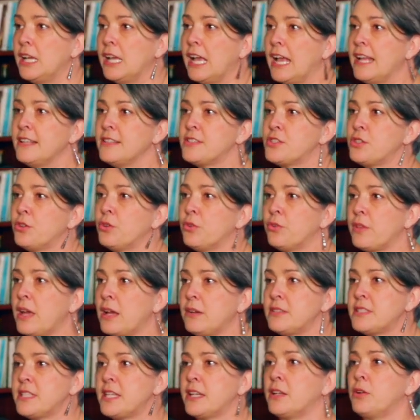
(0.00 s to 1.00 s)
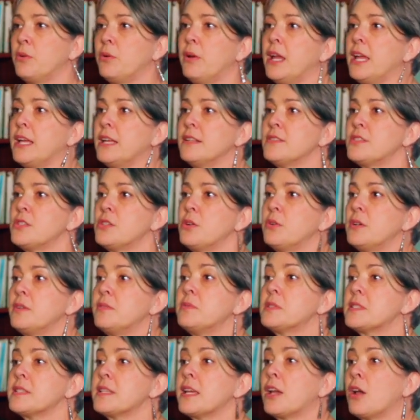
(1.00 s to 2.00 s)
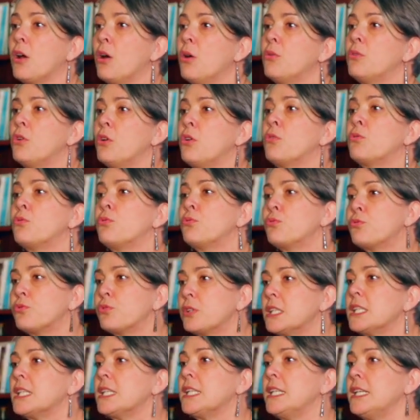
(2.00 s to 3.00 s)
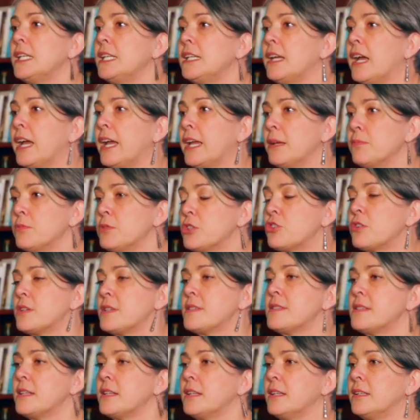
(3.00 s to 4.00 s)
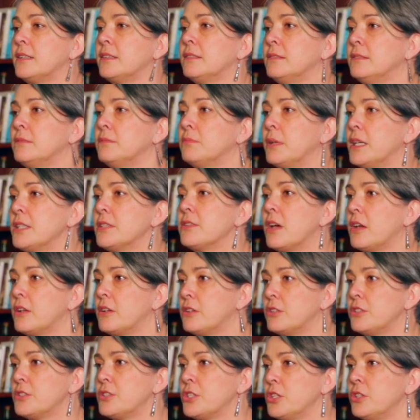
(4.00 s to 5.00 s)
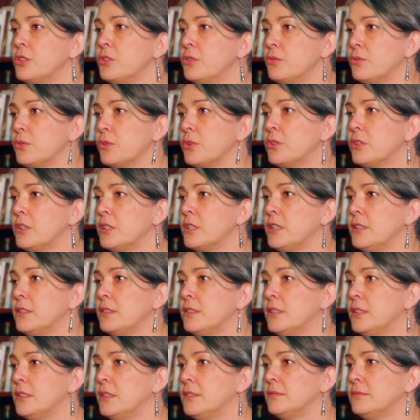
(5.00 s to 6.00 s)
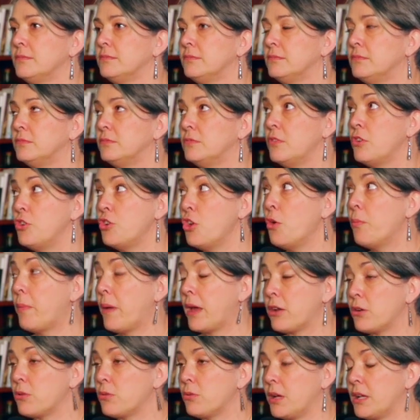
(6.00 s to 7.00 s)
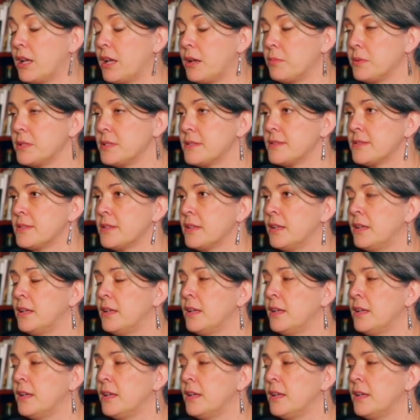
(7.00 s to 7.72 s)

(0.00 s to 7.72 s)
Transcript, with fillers: And so that was taken away, and so it was like, oh no, really, I am entrusting my daughter to you, Lord, no matter what happens.